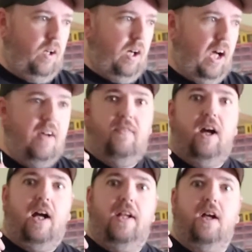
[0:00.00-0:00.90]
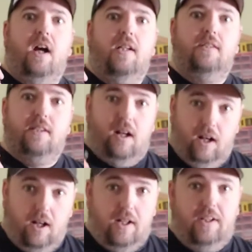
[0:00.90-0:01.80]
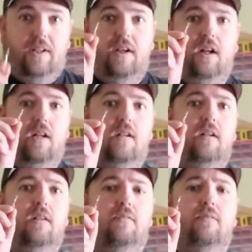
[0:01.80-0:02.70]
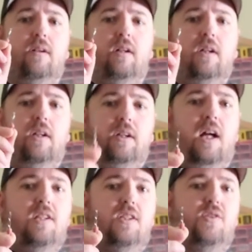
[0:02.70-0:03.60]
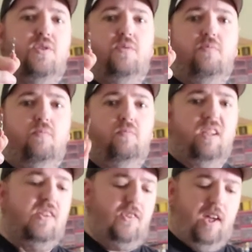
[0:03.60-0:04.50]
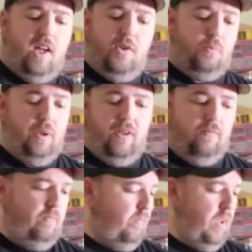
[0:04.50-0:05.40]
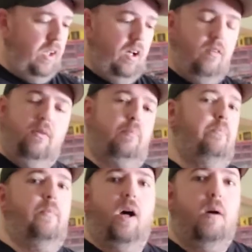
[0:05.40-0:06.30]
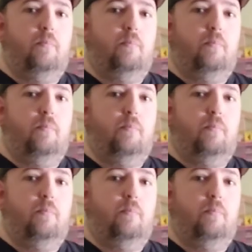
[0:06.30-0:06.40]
I've gotten a ton of, not just this size, but a